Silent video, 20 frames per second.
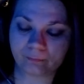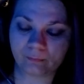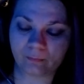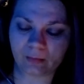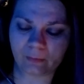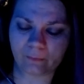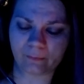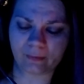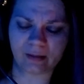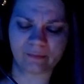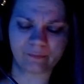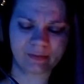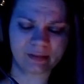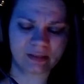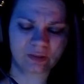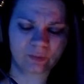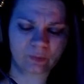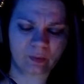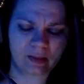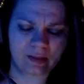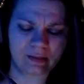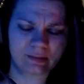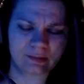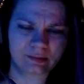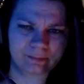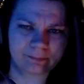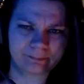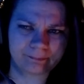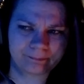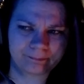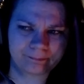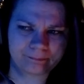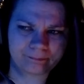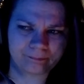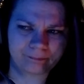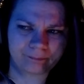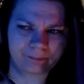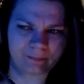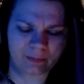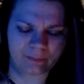Whatever this was,
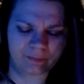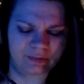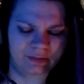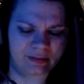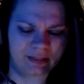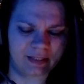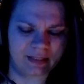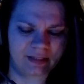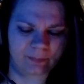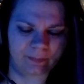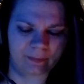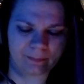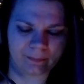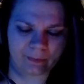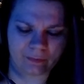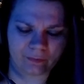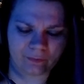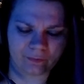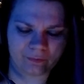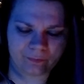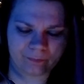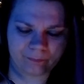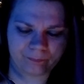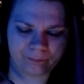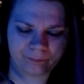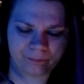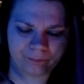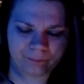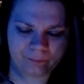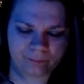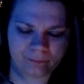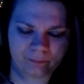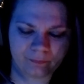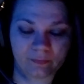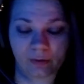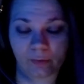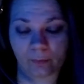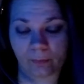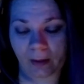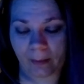it was a desperate move,
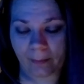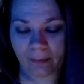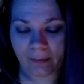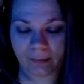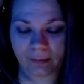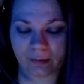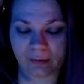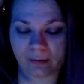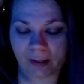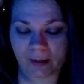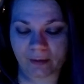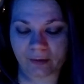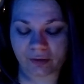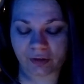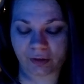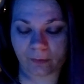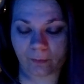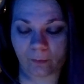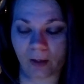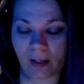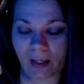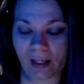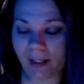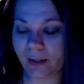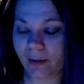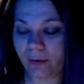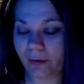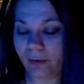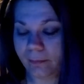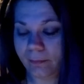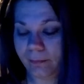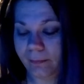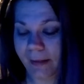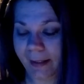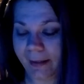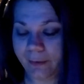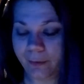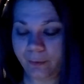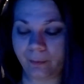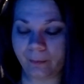though Robert could not discern why or
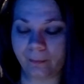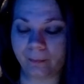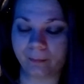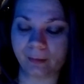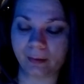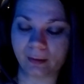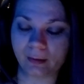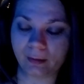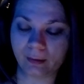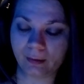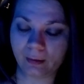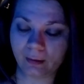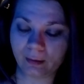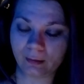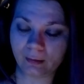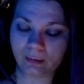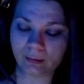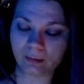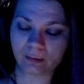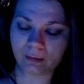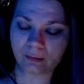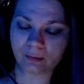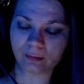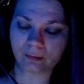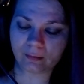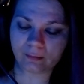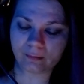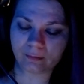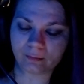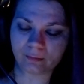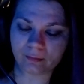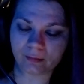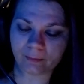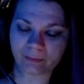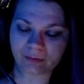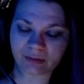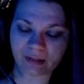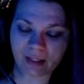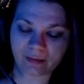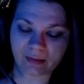by whom. There
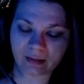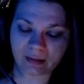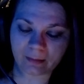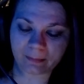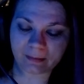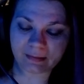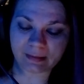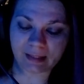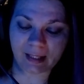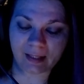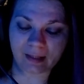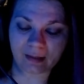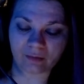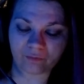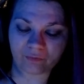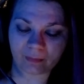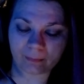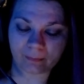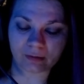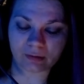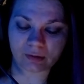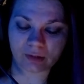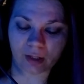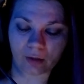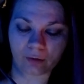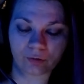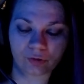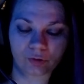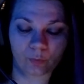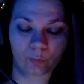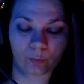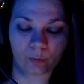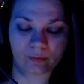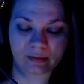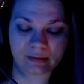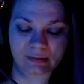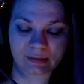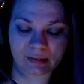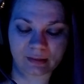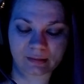was nothing to be taken from this coach or
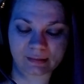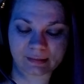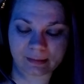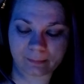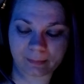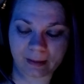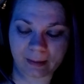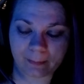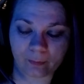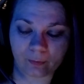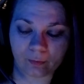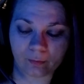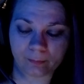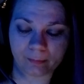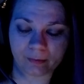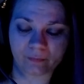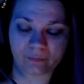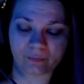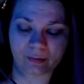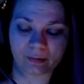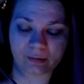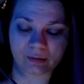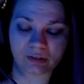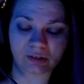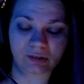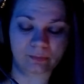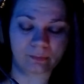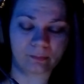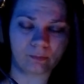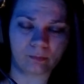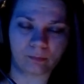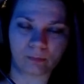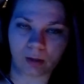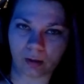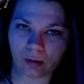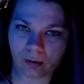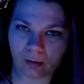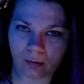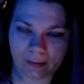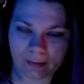these innocent people but for a
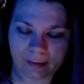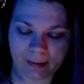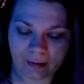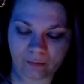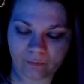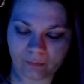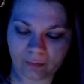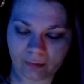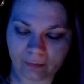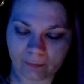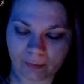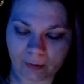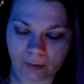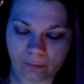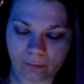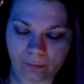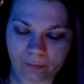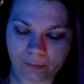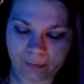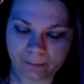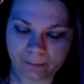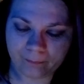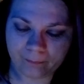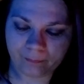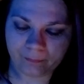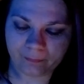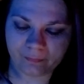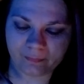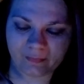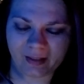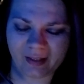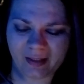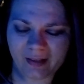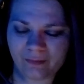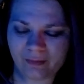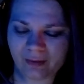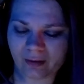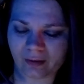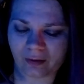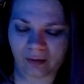small handful of gold. Not
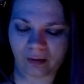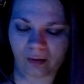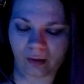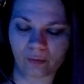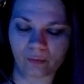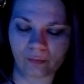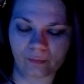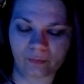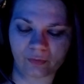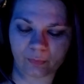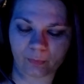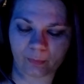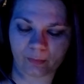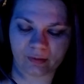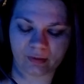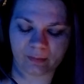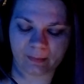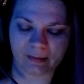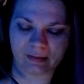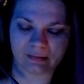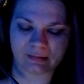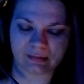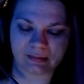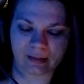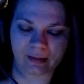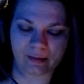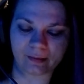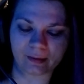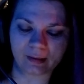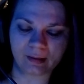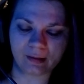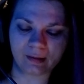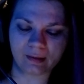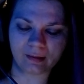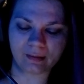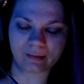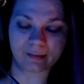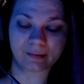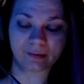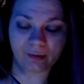even their clothes were to be desired,
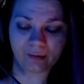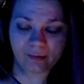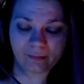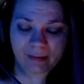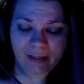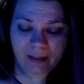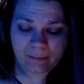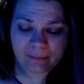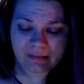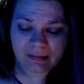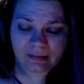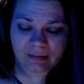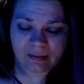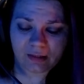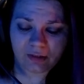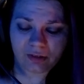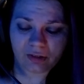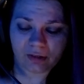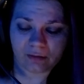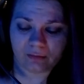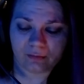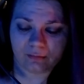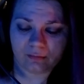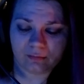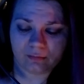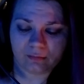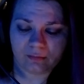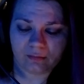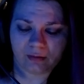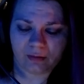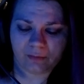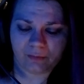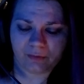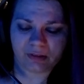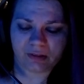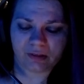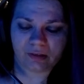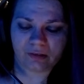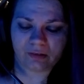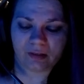and all of that was intentional. It
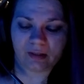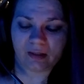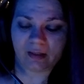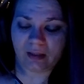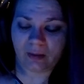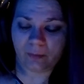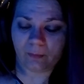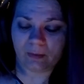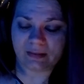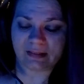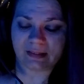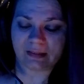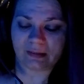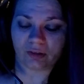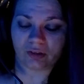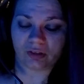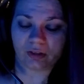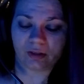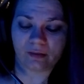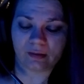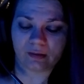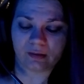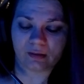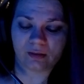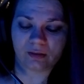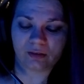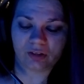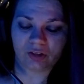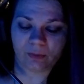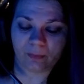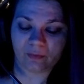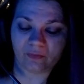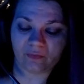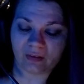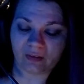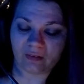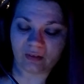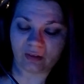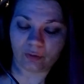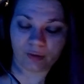was a deterrent to
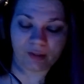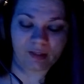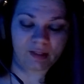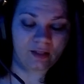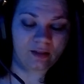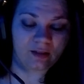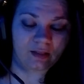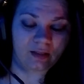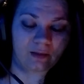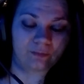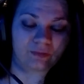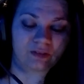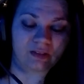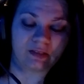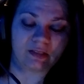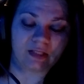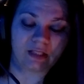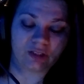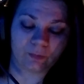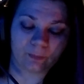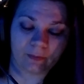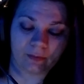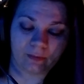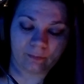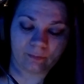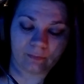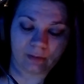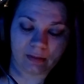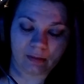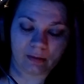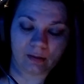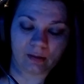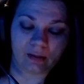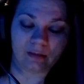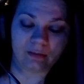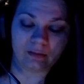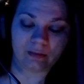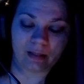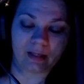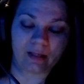prevent greedy thieves and desperate men
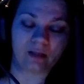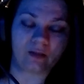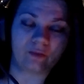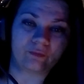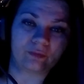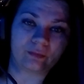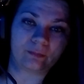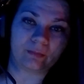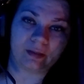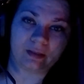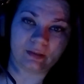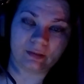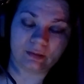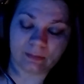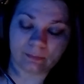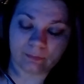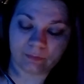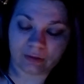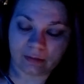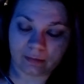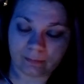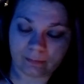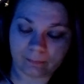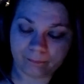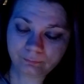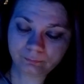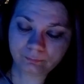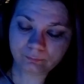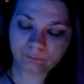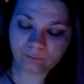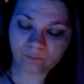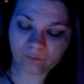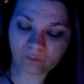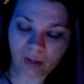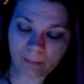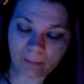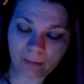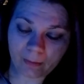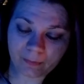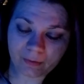alike from being tempted.
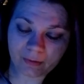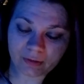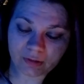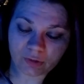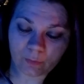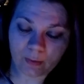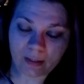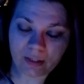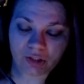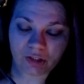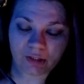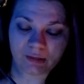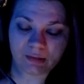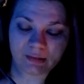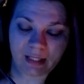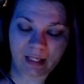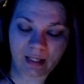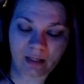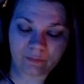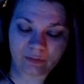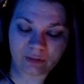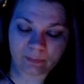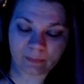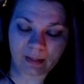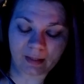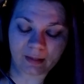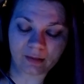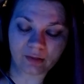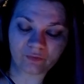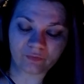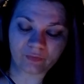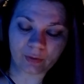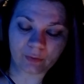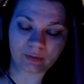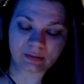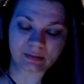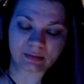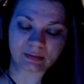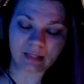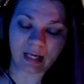Robert put his questions out of his mind to
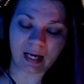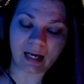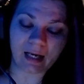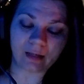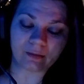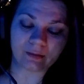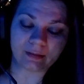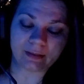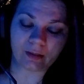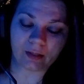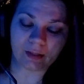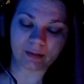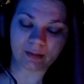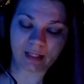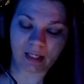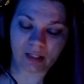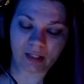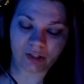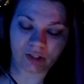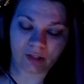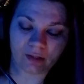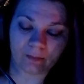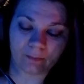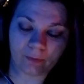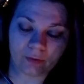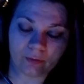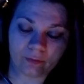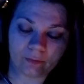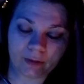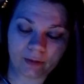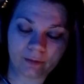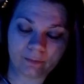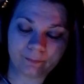focus entirely on catching the murderer.